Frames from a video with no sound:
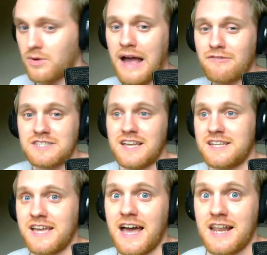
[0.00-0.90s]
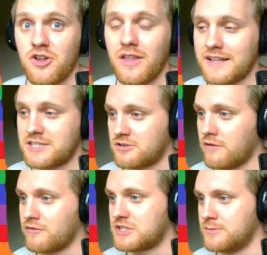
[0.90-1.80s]
So I haven't said it yet, and I don't like to
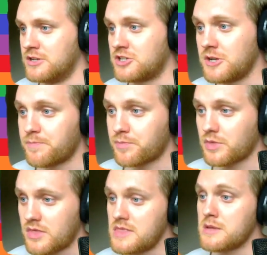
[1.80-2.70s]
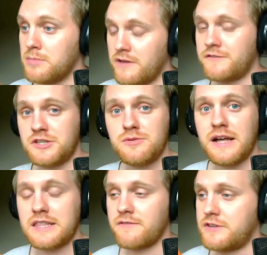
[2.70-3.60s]
grovel too much, but if you do
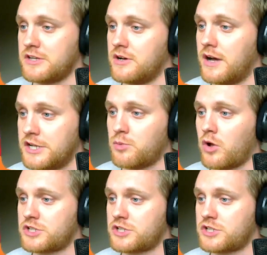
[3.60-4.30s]
like the video and you're